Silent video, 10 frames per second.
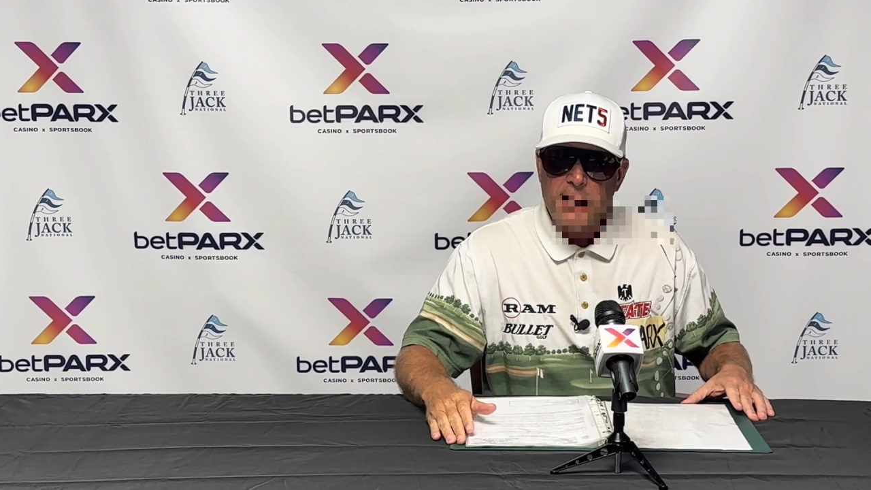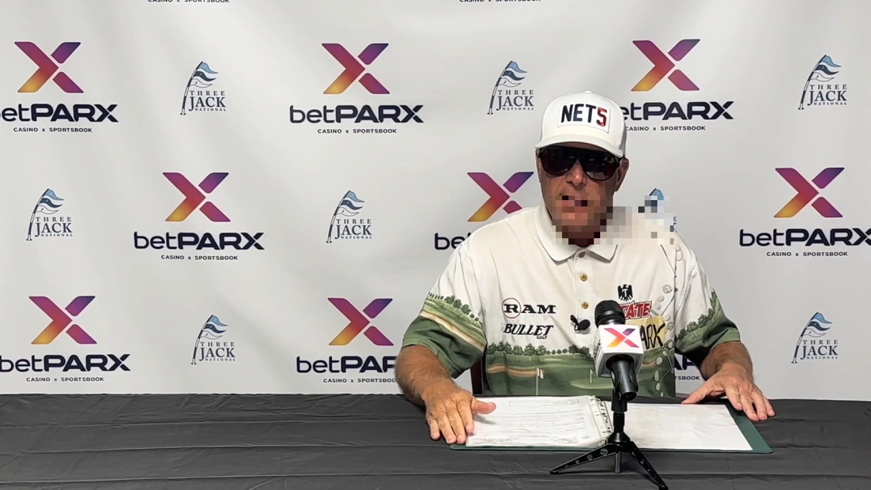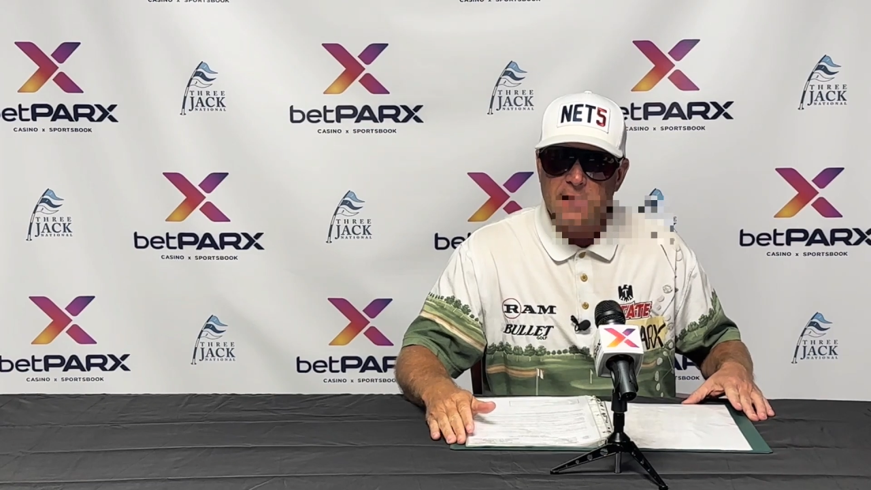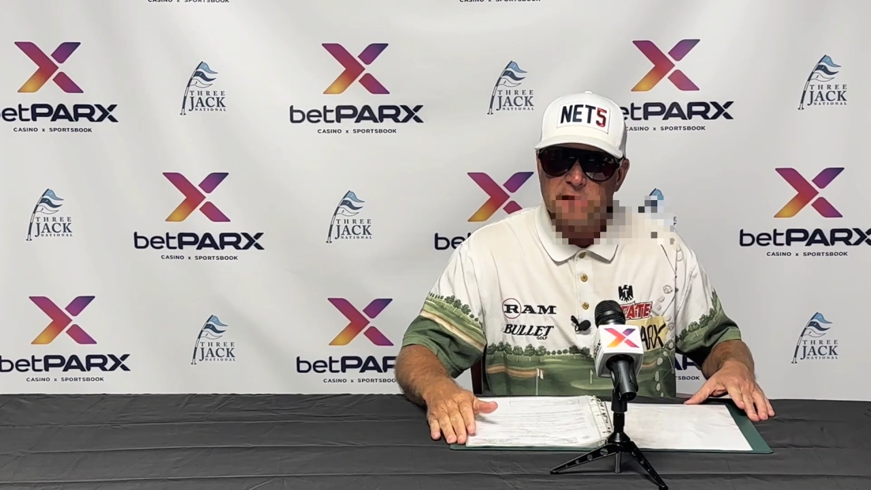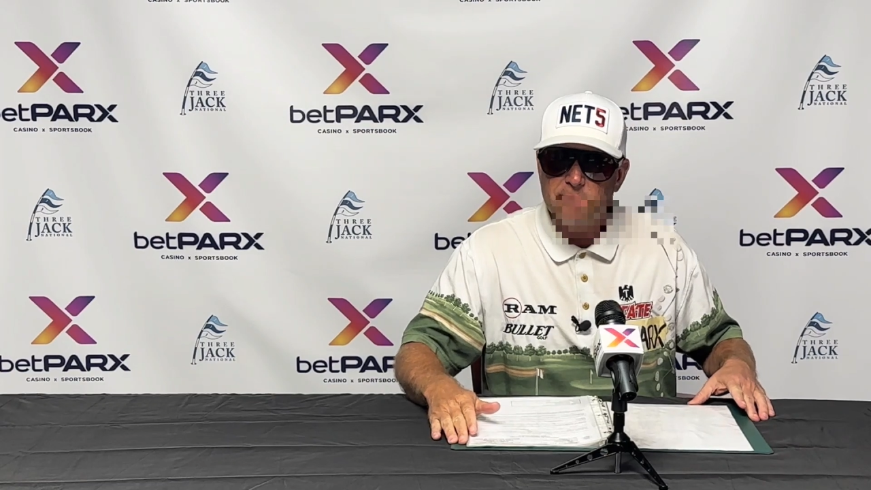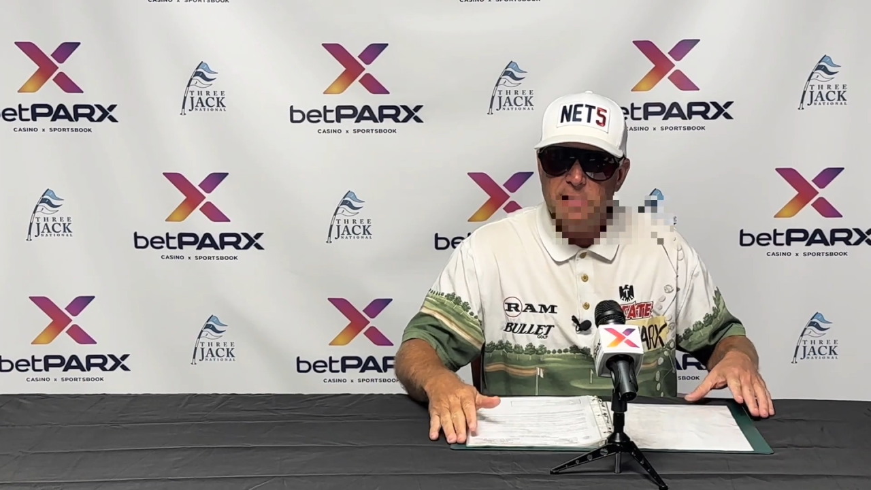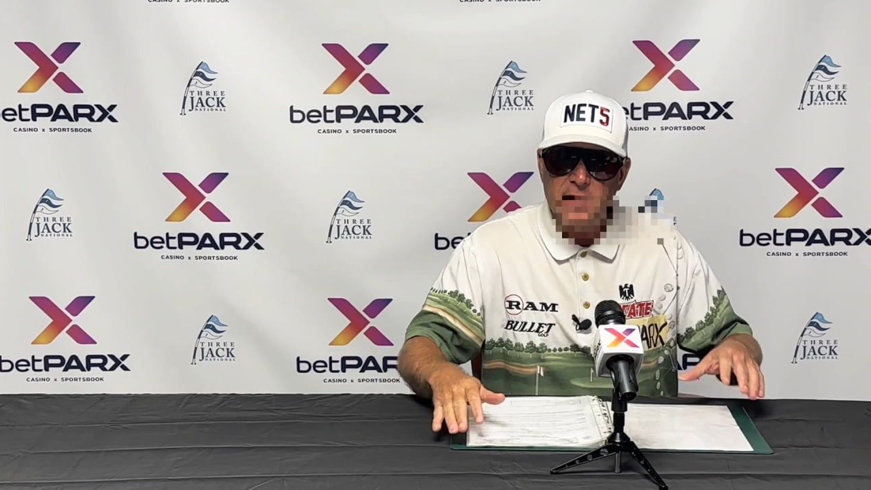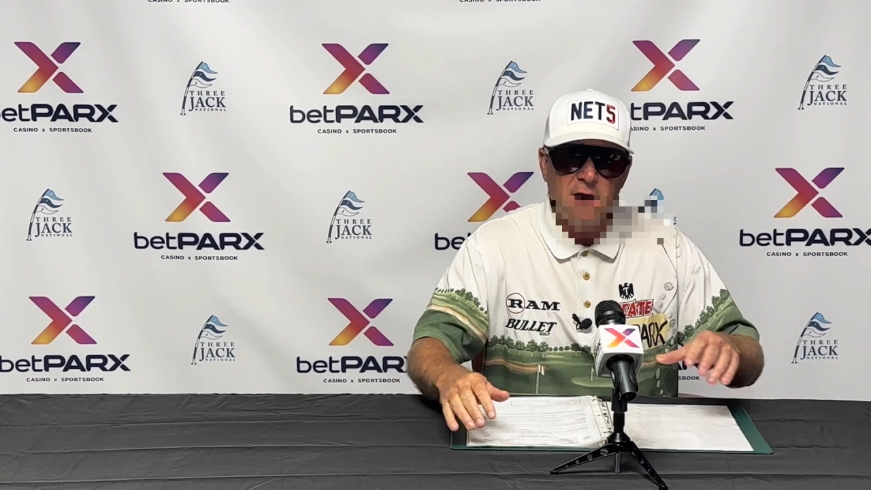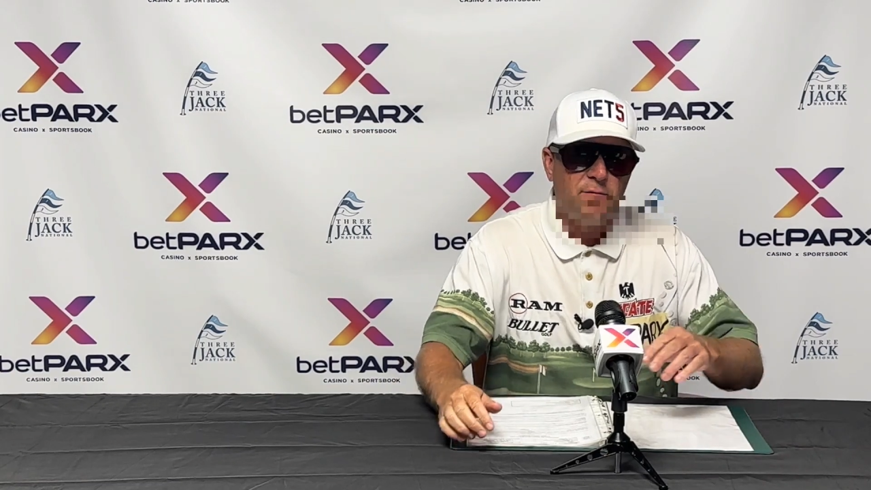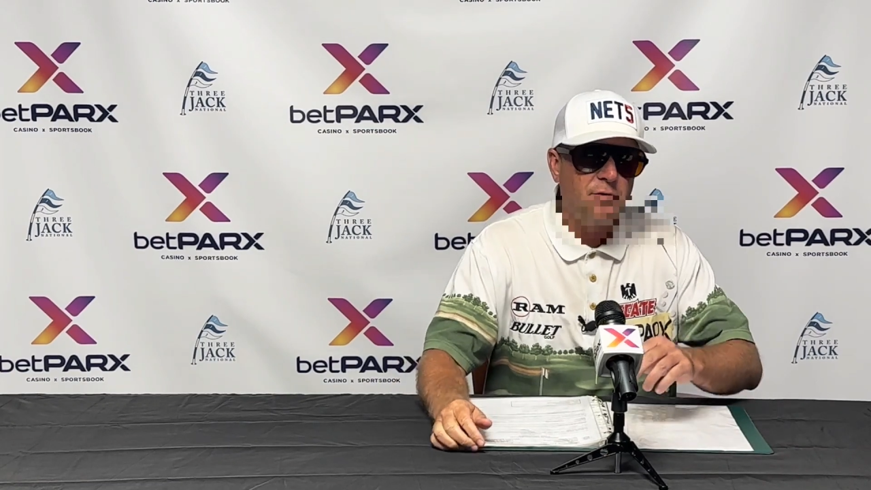As
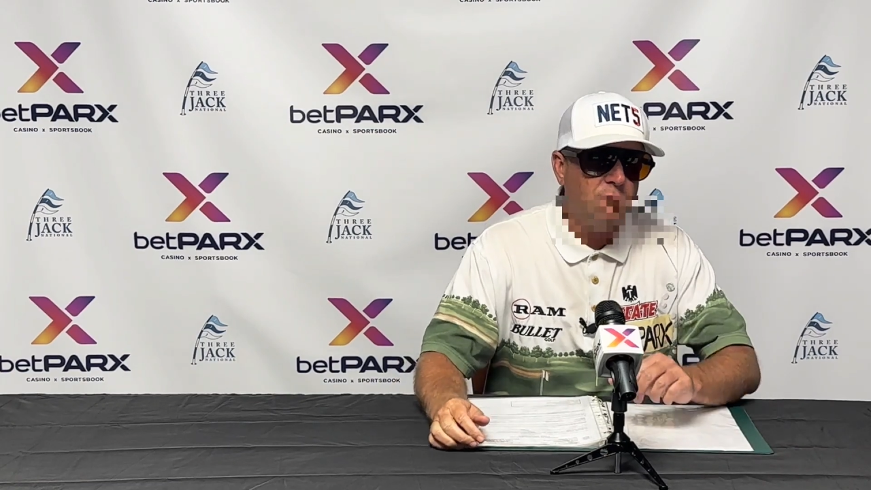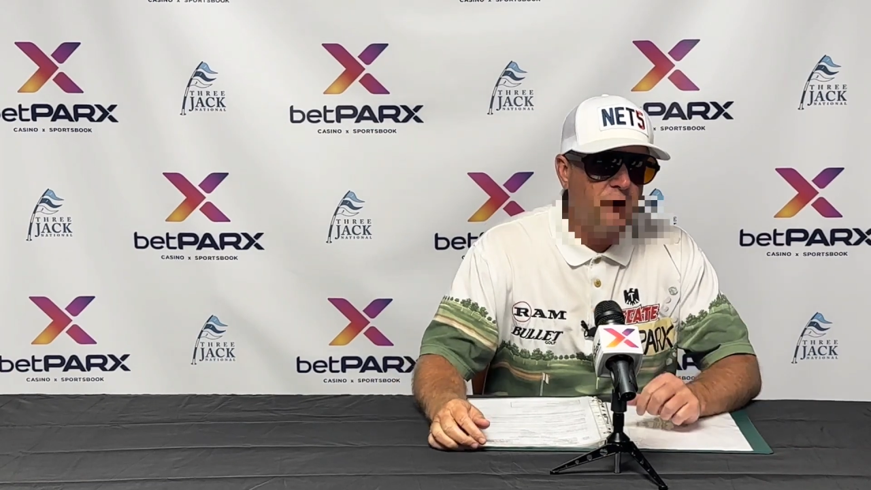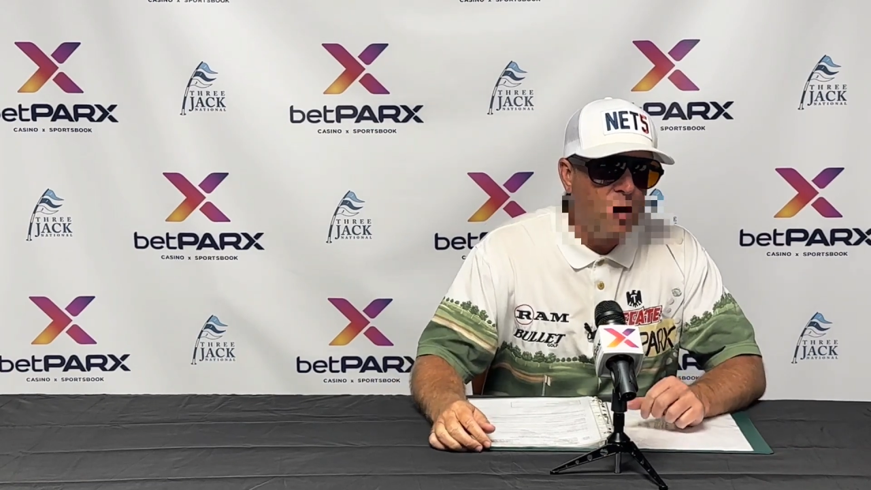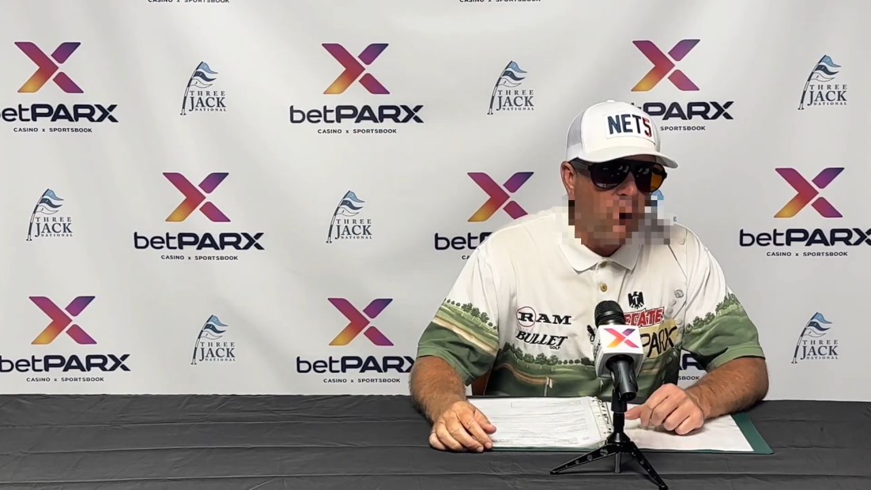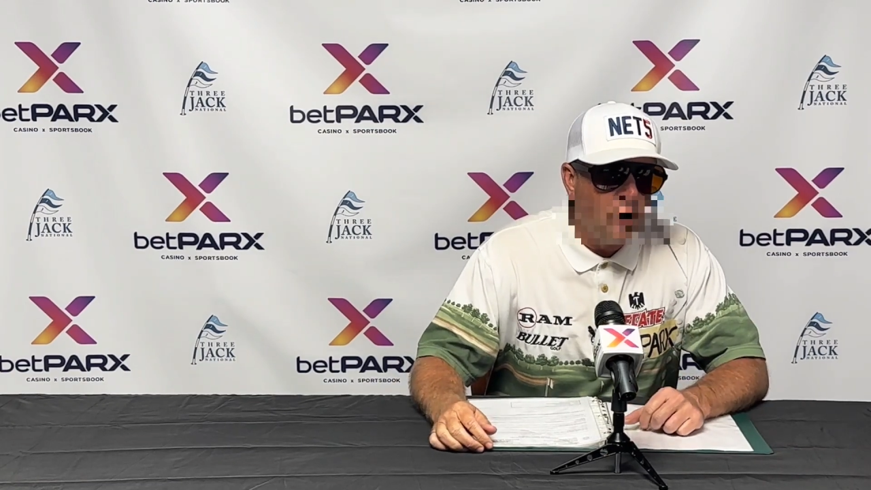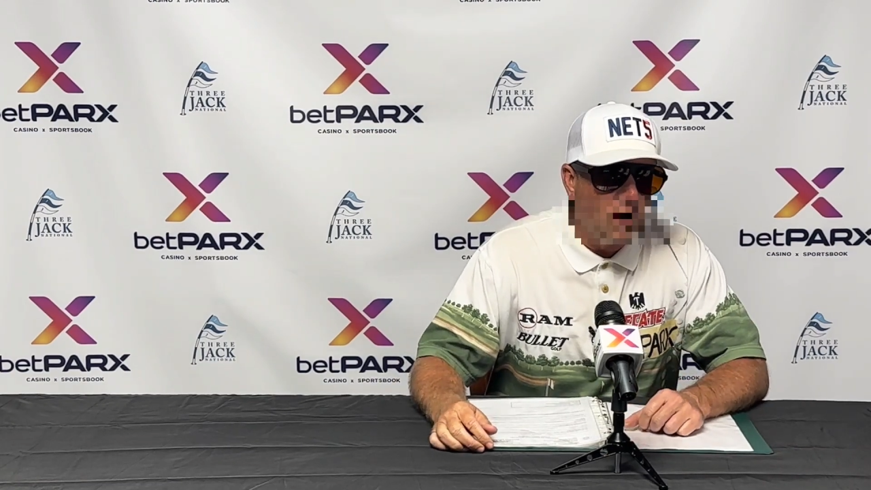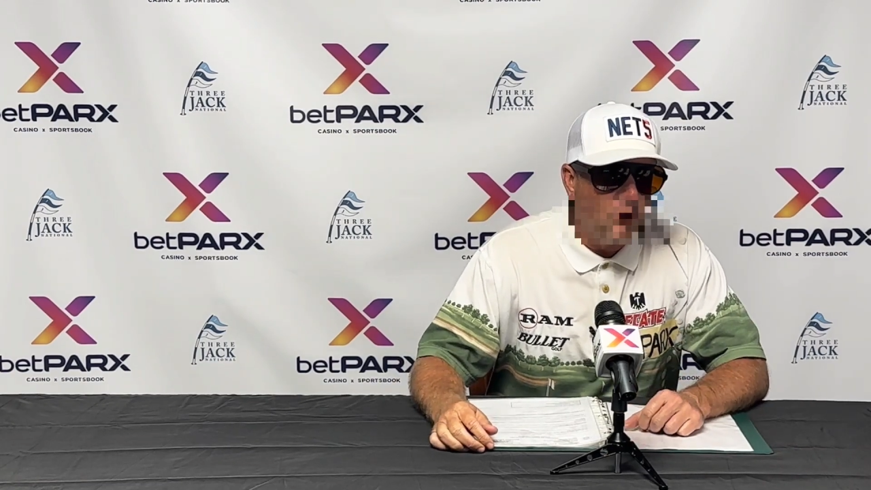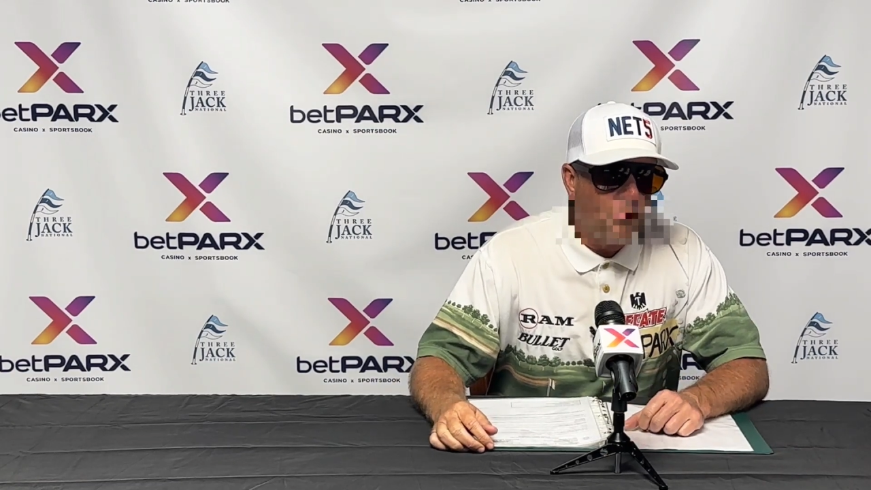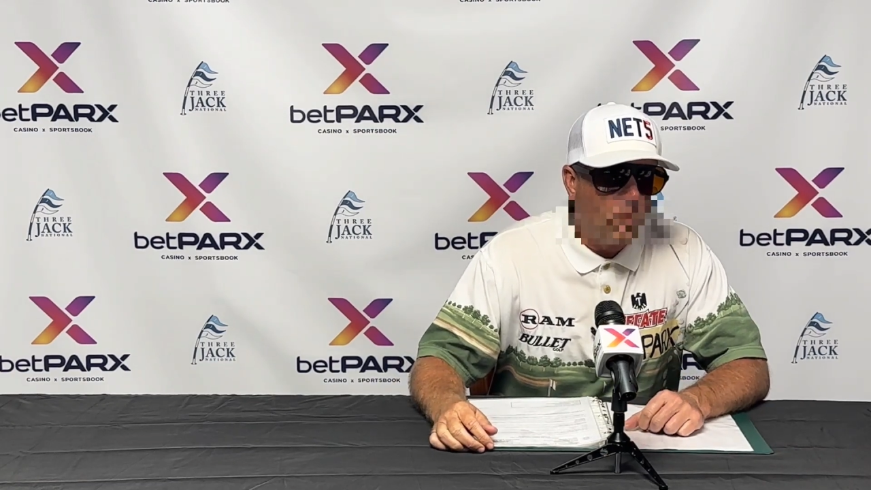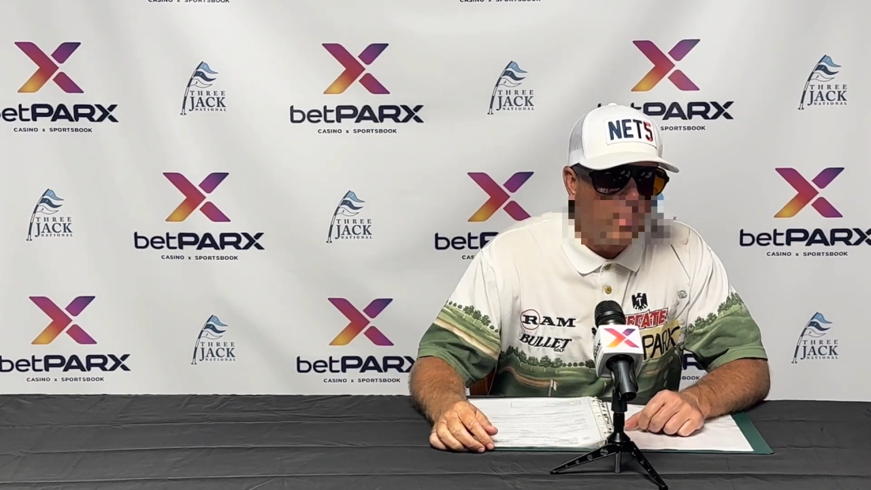many of you know,